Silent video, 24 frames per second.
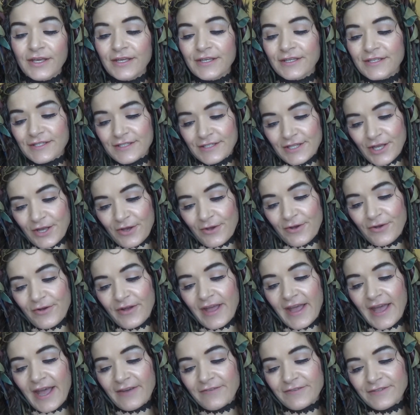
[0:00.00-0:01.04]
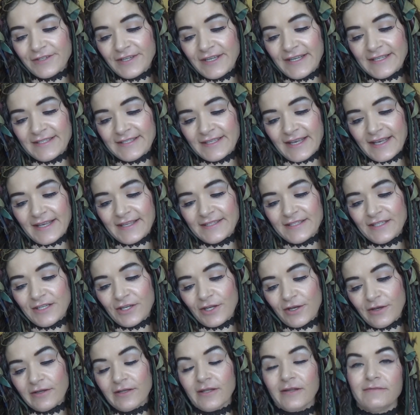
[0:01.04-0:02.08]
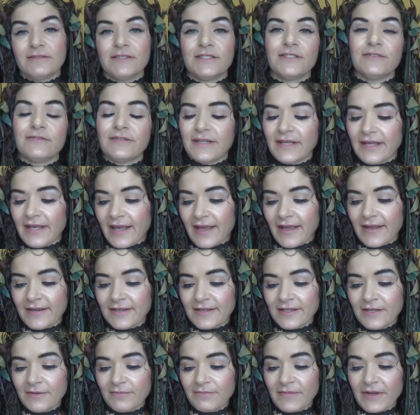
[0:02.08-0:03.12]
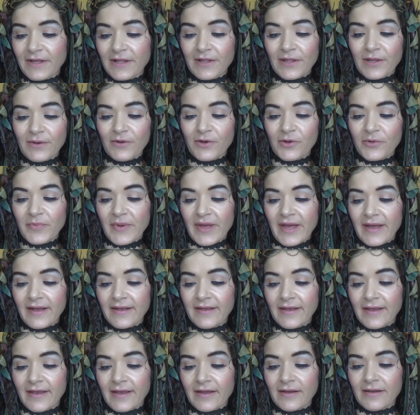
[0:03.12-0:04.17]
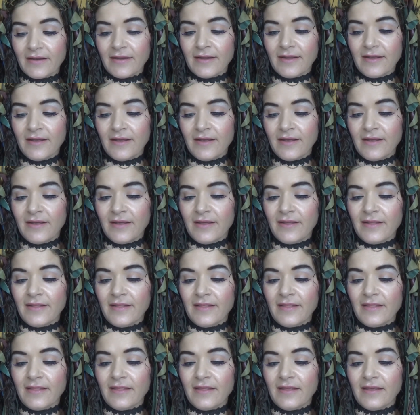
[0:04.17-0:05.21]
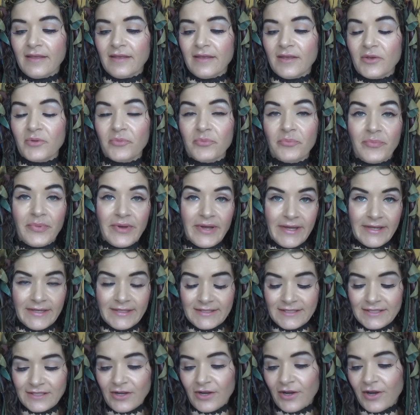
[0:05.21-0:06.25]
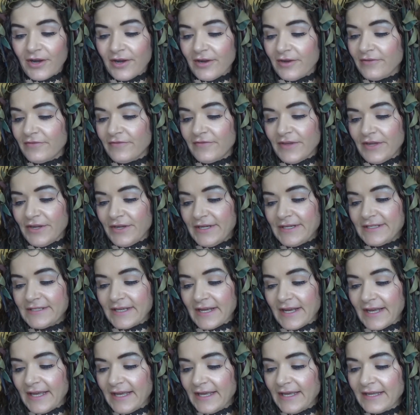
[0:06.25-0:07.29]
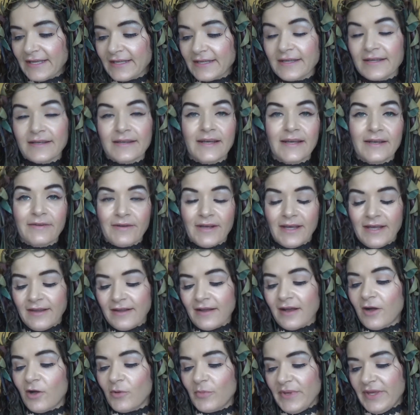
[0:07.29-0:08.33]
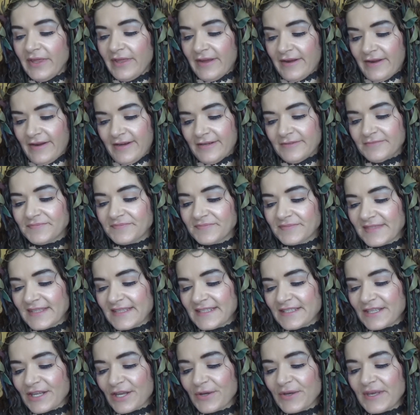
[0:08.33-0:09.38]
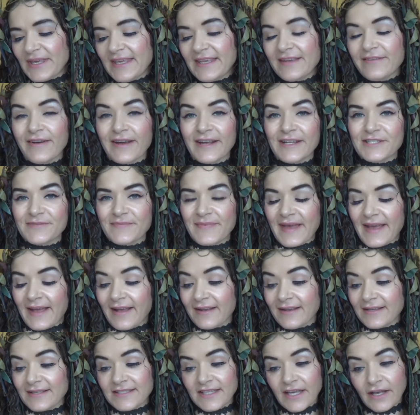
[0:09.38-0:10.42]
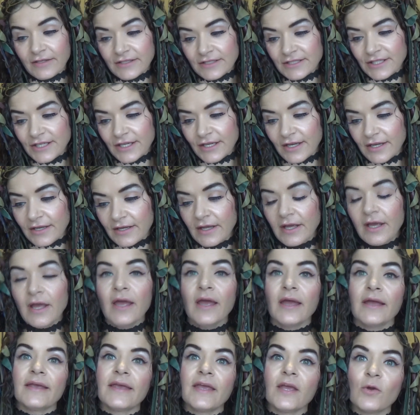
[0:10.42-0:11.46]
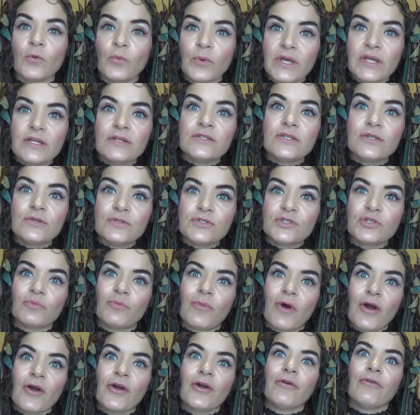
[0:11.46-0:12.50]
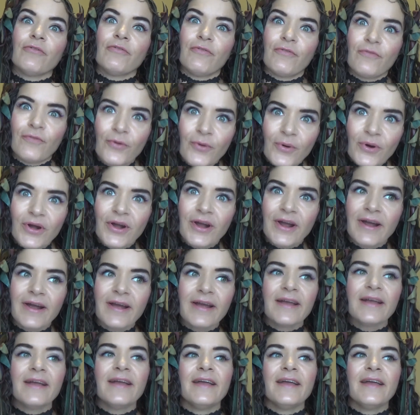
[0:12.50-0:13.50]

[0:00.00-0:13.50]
So after he says, you know, I'd love to do it again, my lower back and butt are very tight, and I write, I'll be here. So he writes back, sounds good. And can we do tomorrow 4?